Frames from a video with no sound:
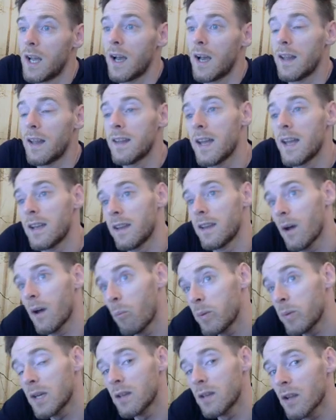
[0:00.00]
And then there'll
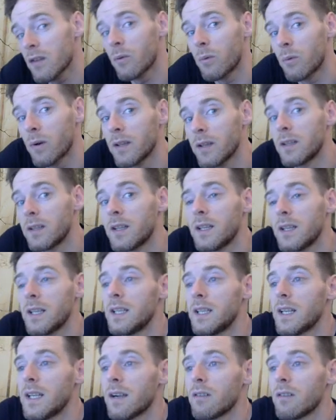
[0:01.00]
be another one
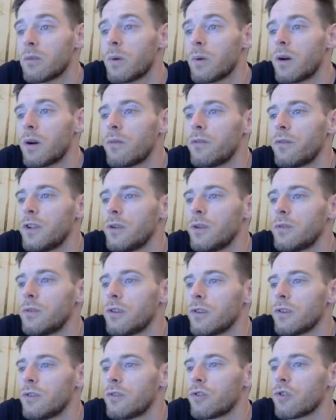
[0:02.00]
in there as well for you
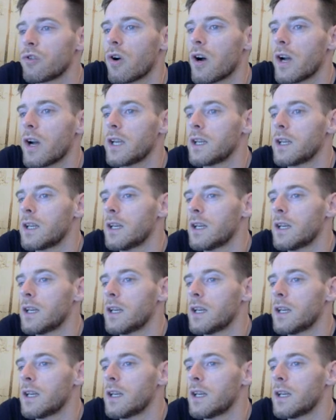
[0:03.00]
to try